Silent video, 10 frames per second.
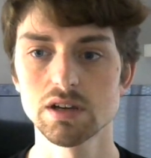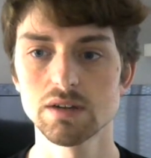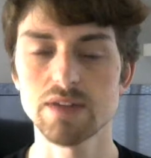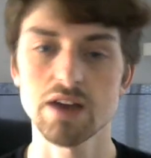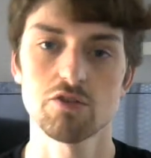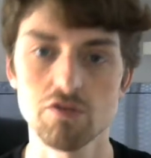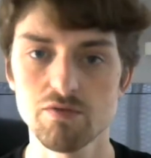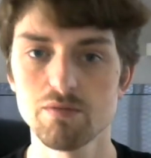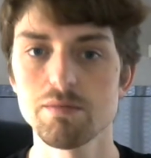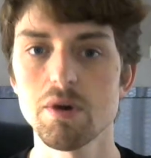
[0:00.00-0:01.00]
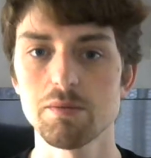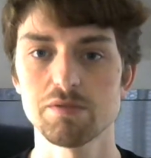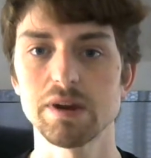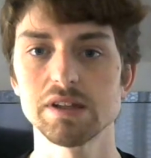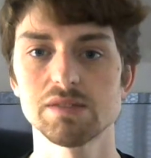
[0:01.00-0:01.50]
That's just from my
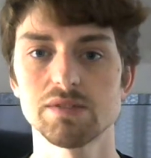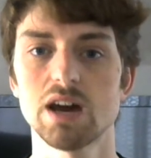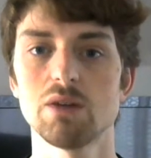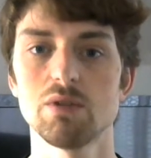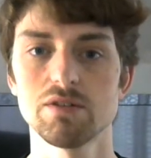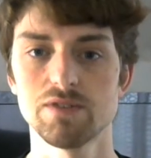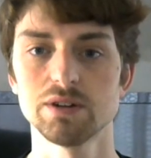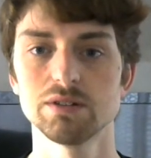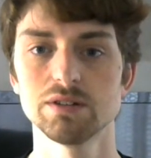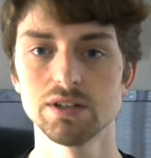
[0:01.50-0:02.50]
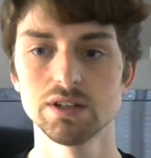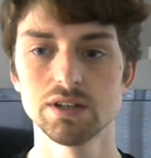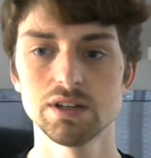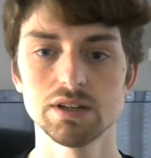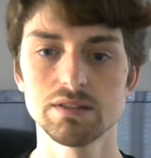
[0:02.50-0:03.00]
perspective and how I feel.
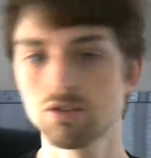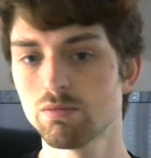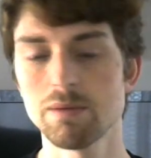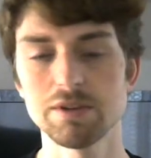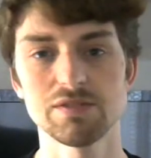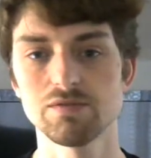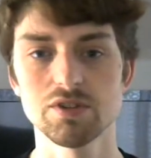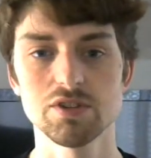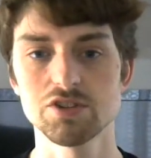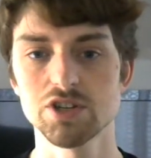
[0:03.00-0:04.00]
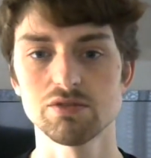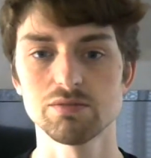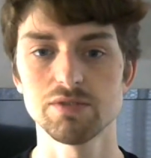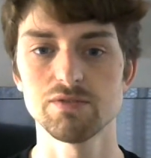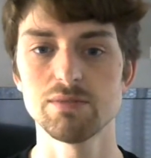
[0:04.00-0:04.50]
It may be different for other children,
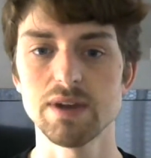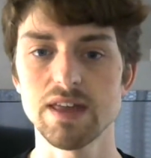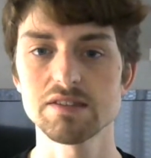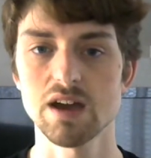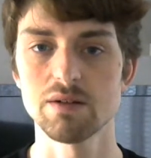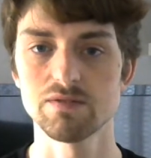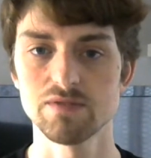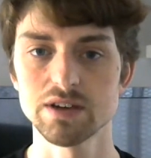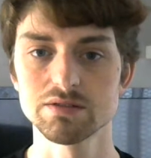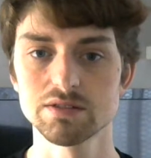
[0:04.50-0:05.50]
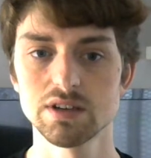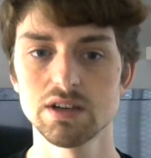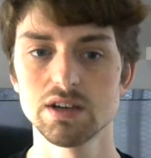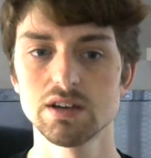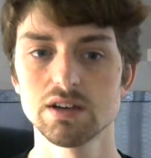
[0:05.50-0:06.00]
but for me that's how it feels.
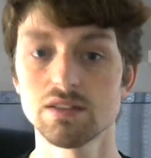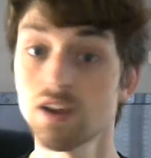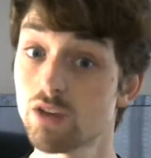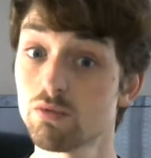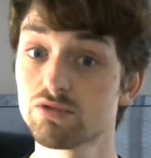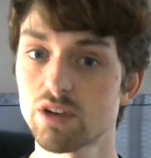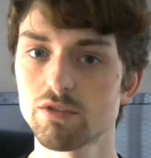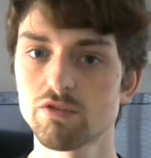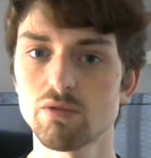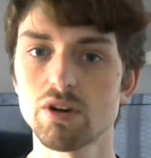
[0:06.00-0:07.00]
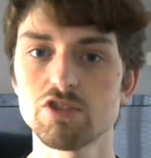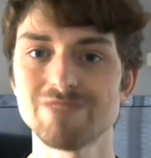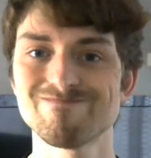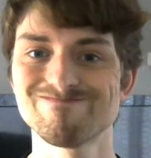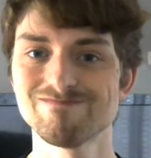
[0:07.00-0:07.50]
Thank you all so much for
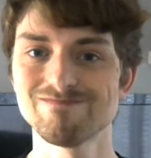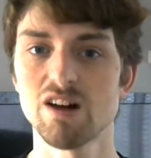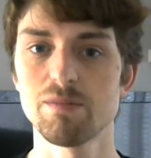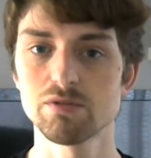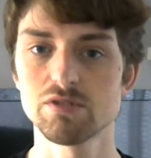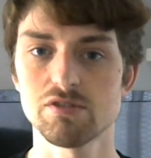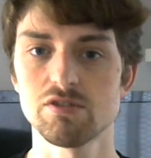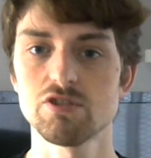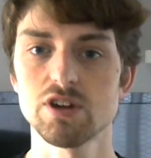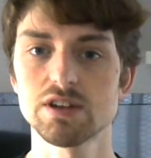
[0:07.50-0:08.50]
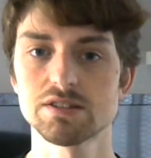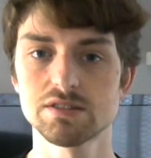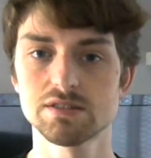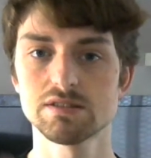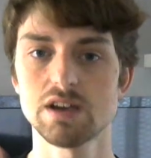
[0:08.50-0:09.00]
watching. I've been Autistic
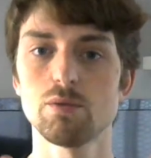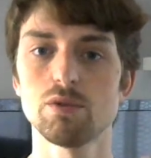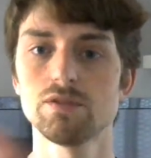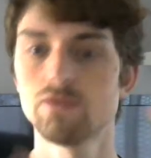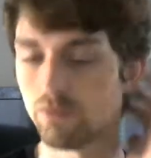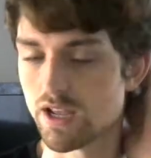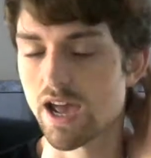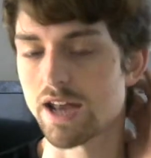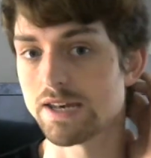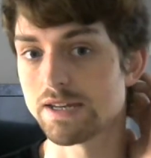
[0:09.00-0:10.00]
Genius. Have a wonderful weekend.